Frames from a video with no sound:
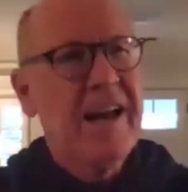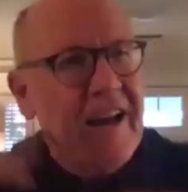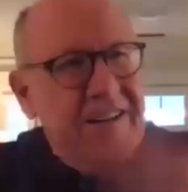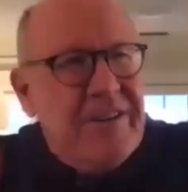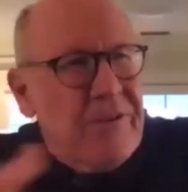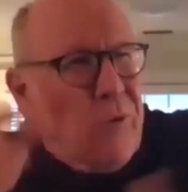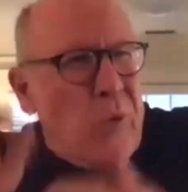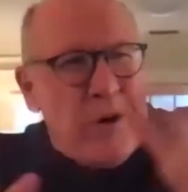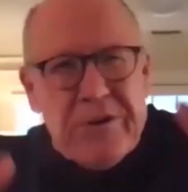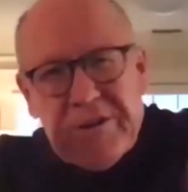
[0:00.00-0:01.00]
I don't know,
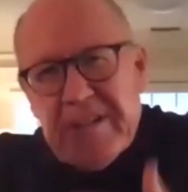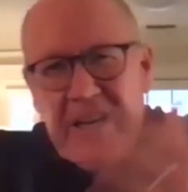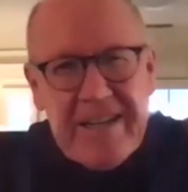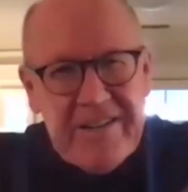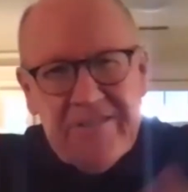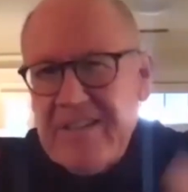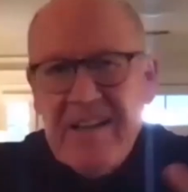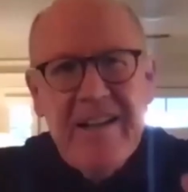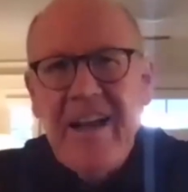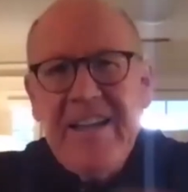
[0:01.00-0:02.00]
words that
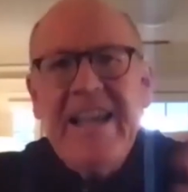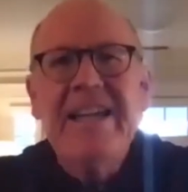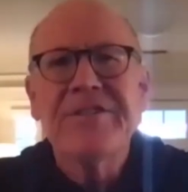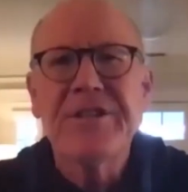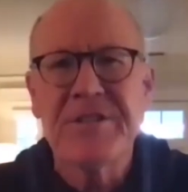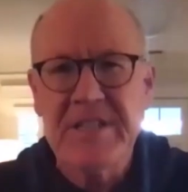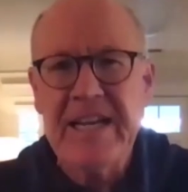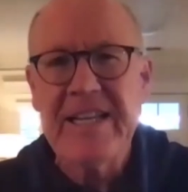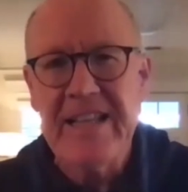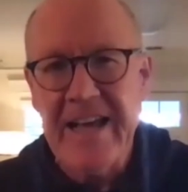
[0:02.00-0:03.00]
you can't just
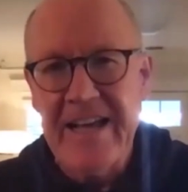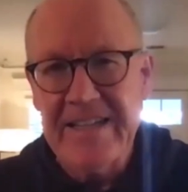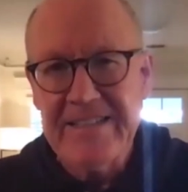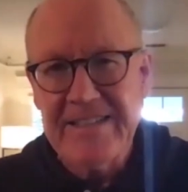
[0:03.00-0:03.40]
say that.